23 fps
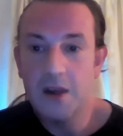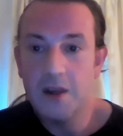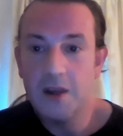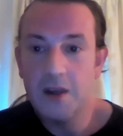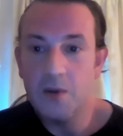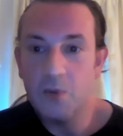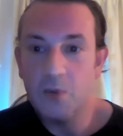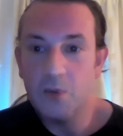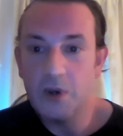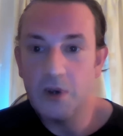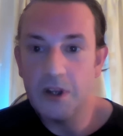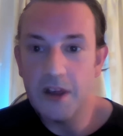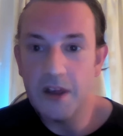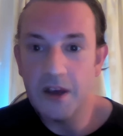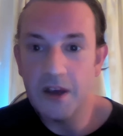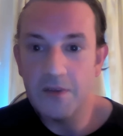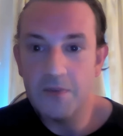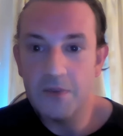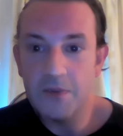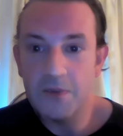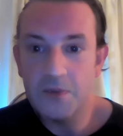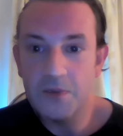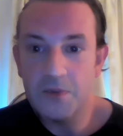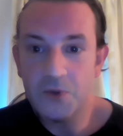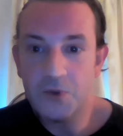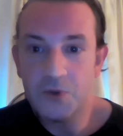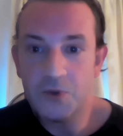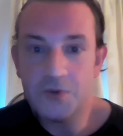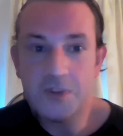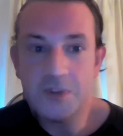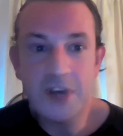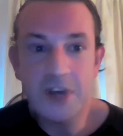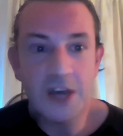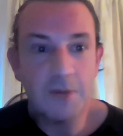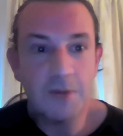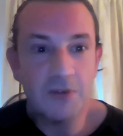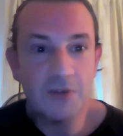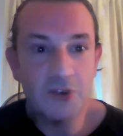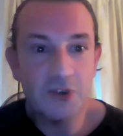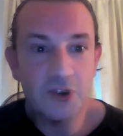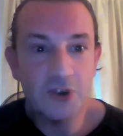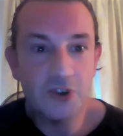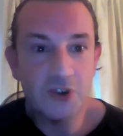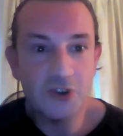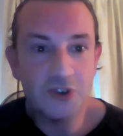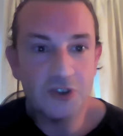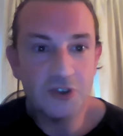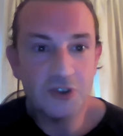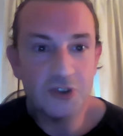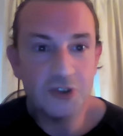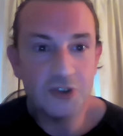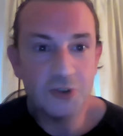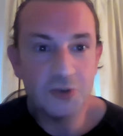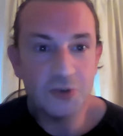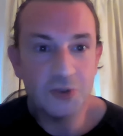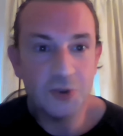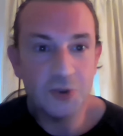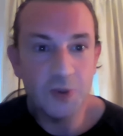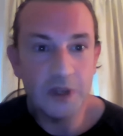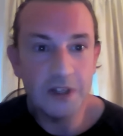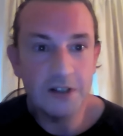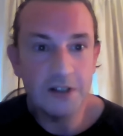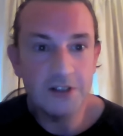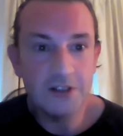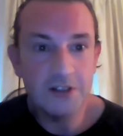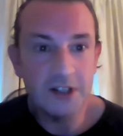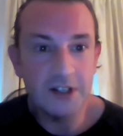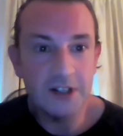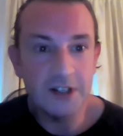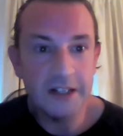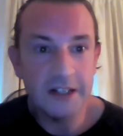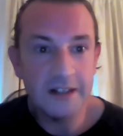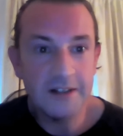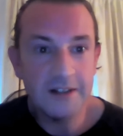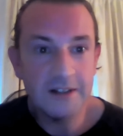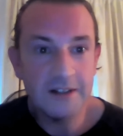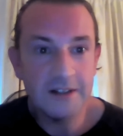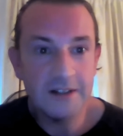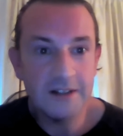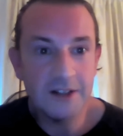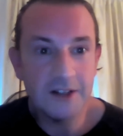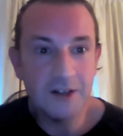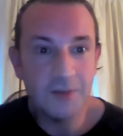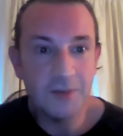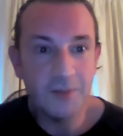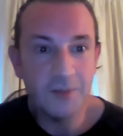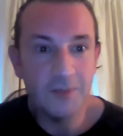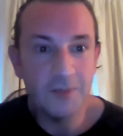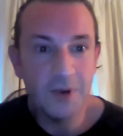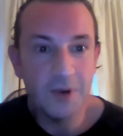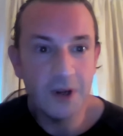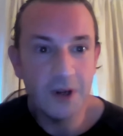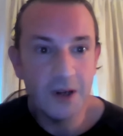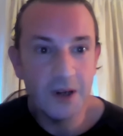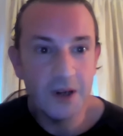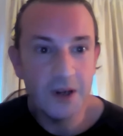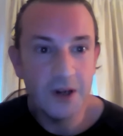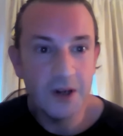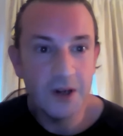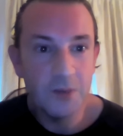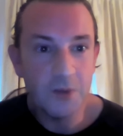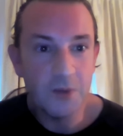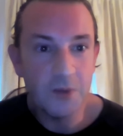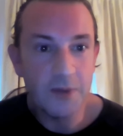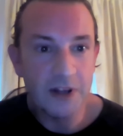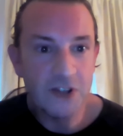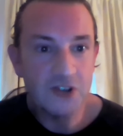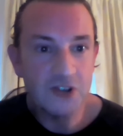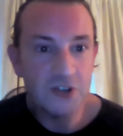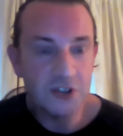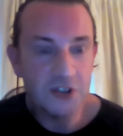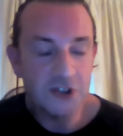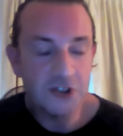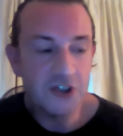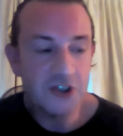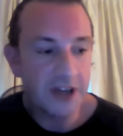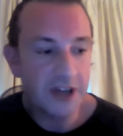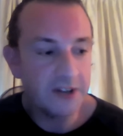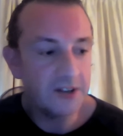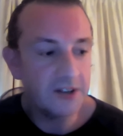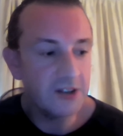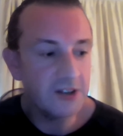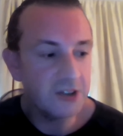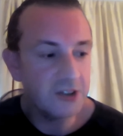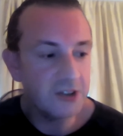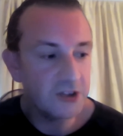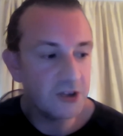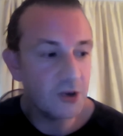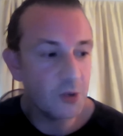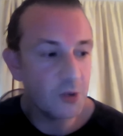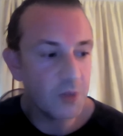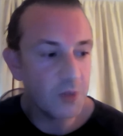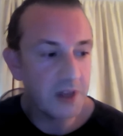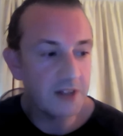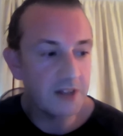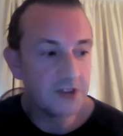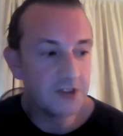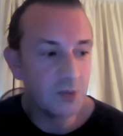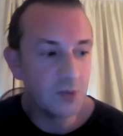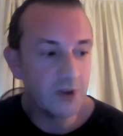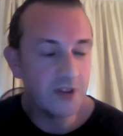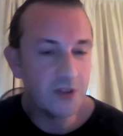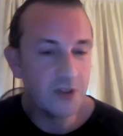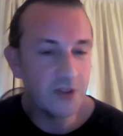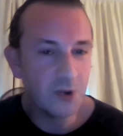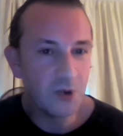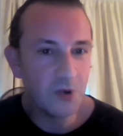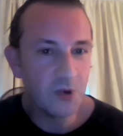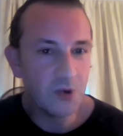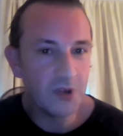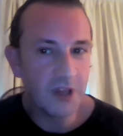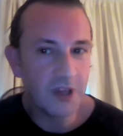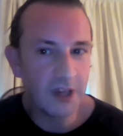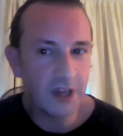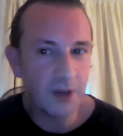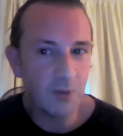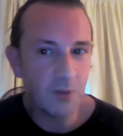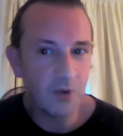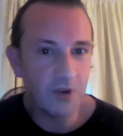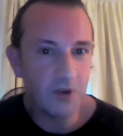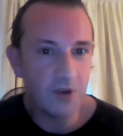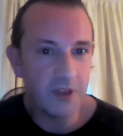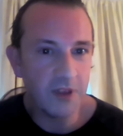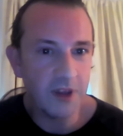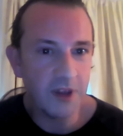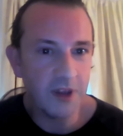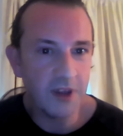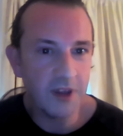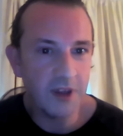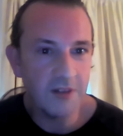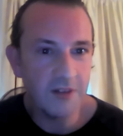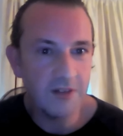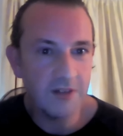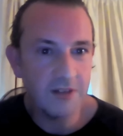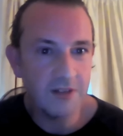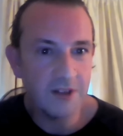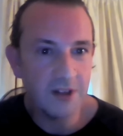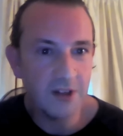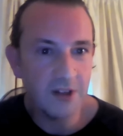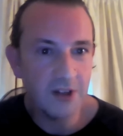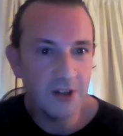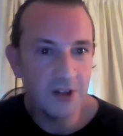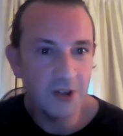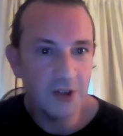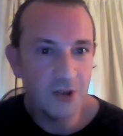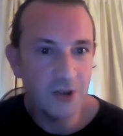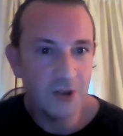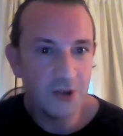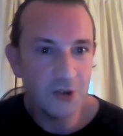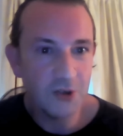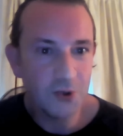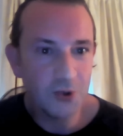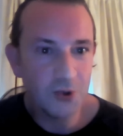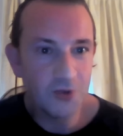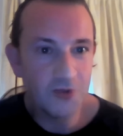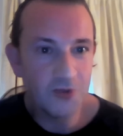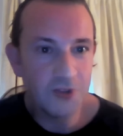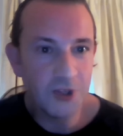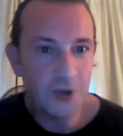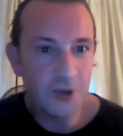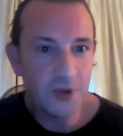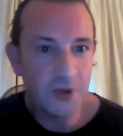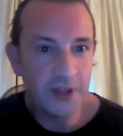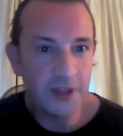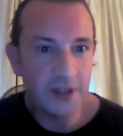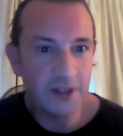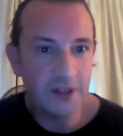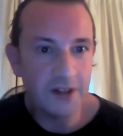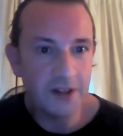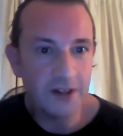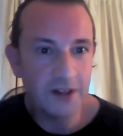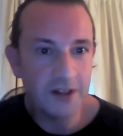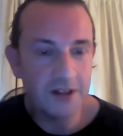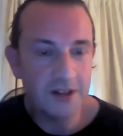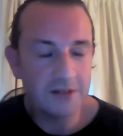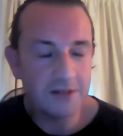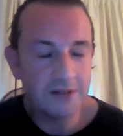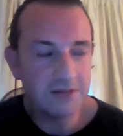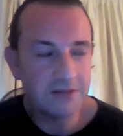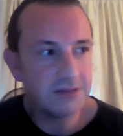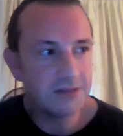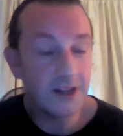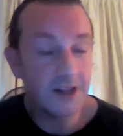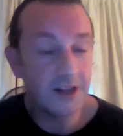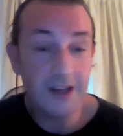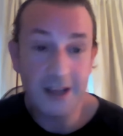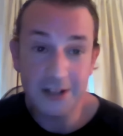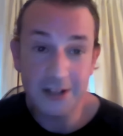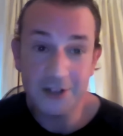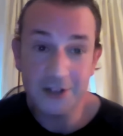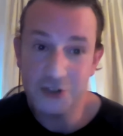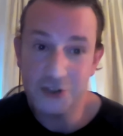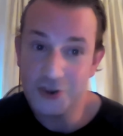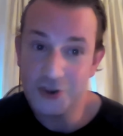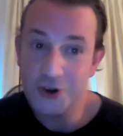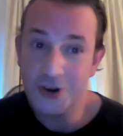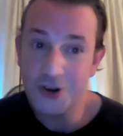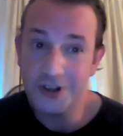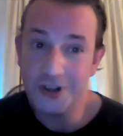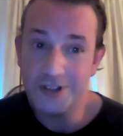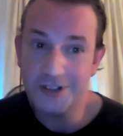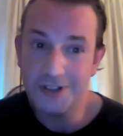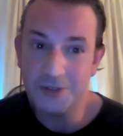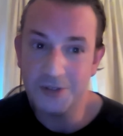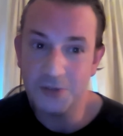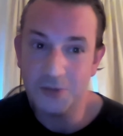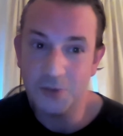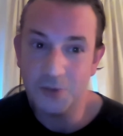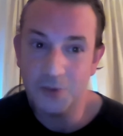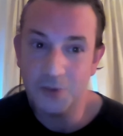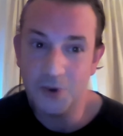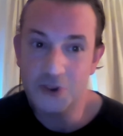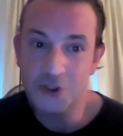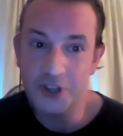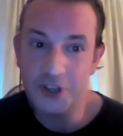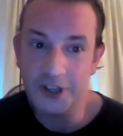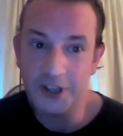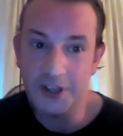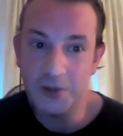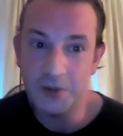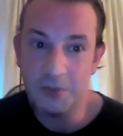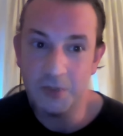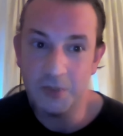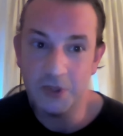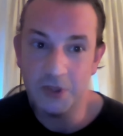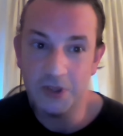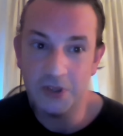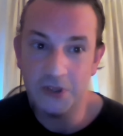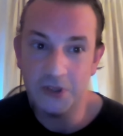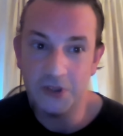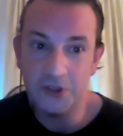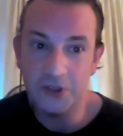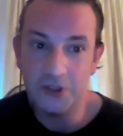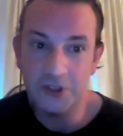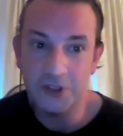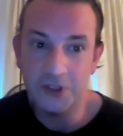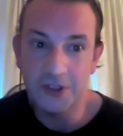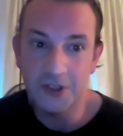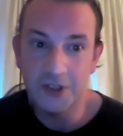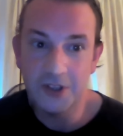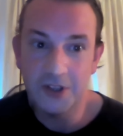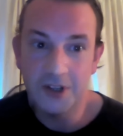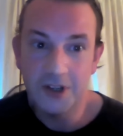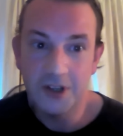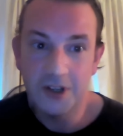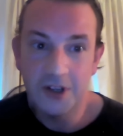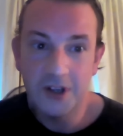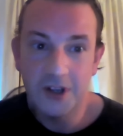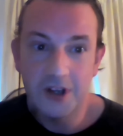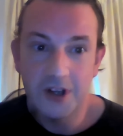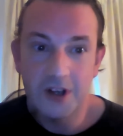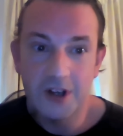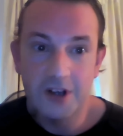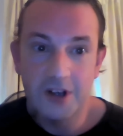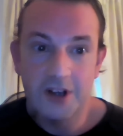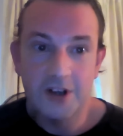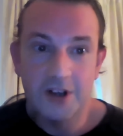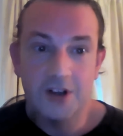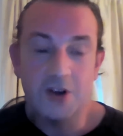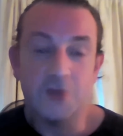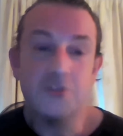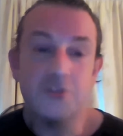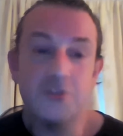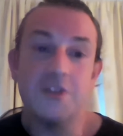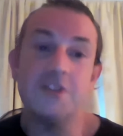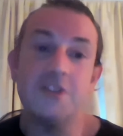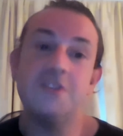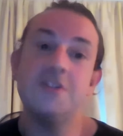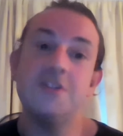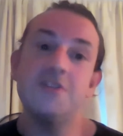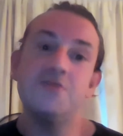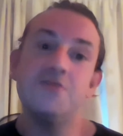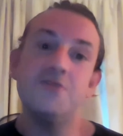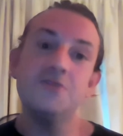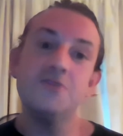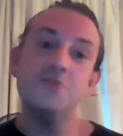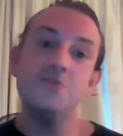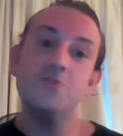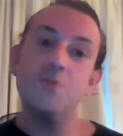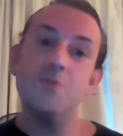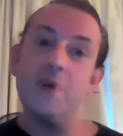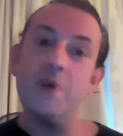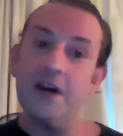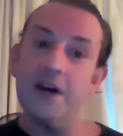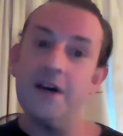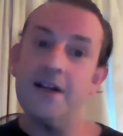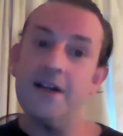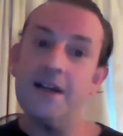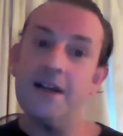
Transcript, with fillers: in one of their sort of tamer versions to to Witness slightly, um, but mentioned the channel. So that's when I thought, okay, what are they sort of doing? I, I had a shock watching it, because obviously the difference from when I